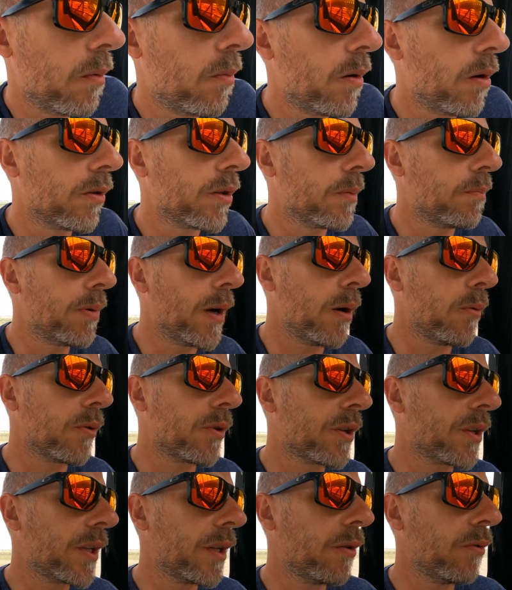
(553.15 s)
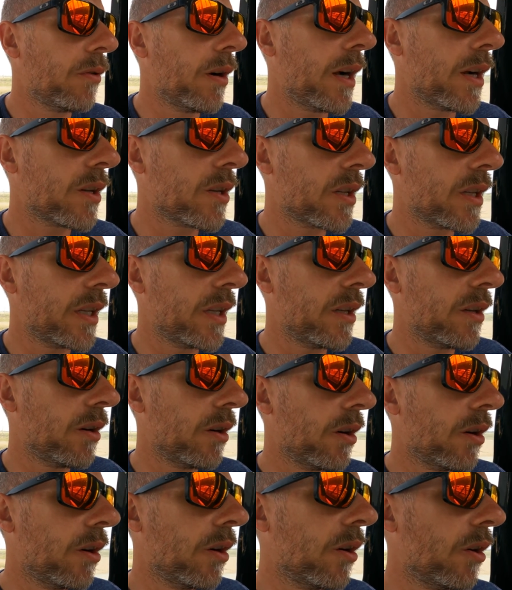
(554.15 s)
whilst the boat was still actually
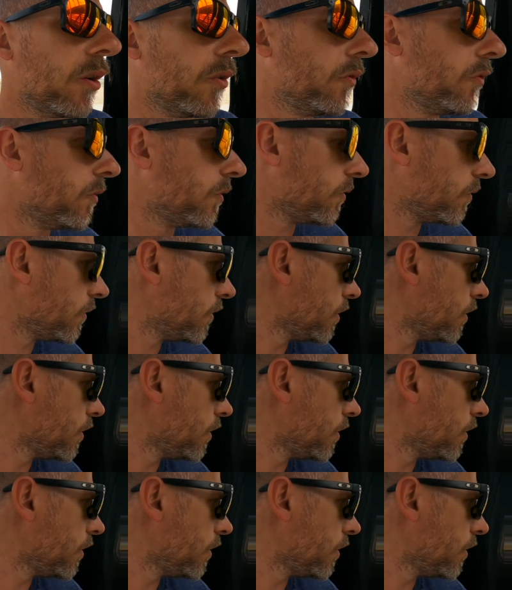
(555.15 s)
on